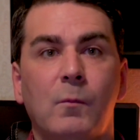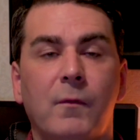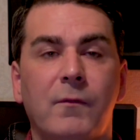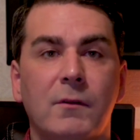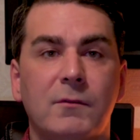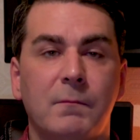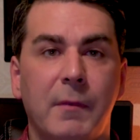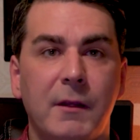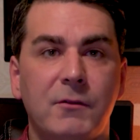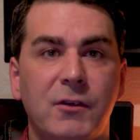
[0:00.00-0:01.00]
We've got some
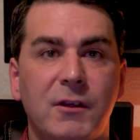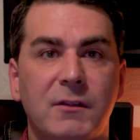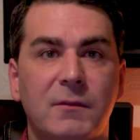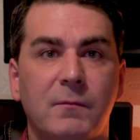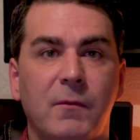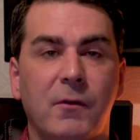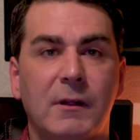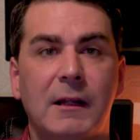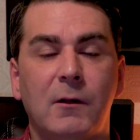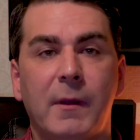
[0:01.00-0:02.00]
pictures, we've got
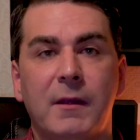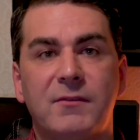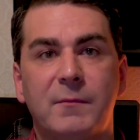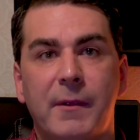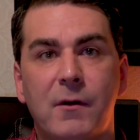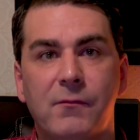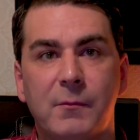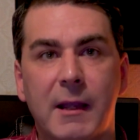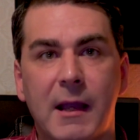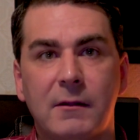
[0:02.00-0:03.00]
a little bit of spiel
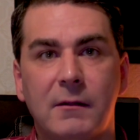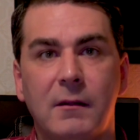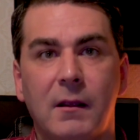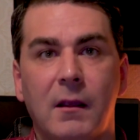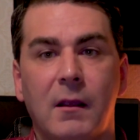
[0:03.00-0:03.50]
from Canon,